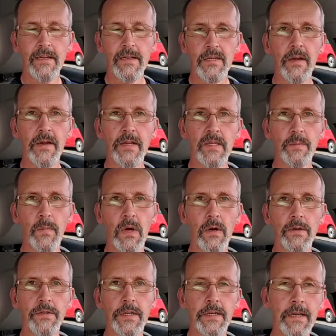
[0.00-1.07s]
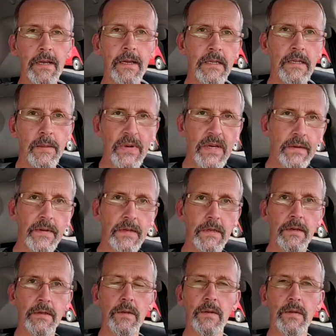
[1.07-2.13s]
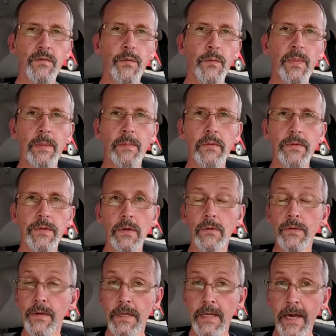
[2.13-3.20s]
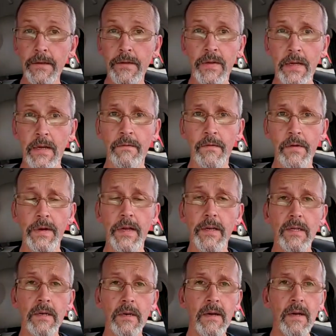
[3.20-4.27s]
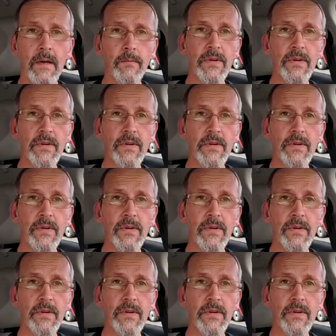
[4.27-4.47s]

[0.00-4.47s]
sized march. It is a bit of a distance for people to go to get to Inverness,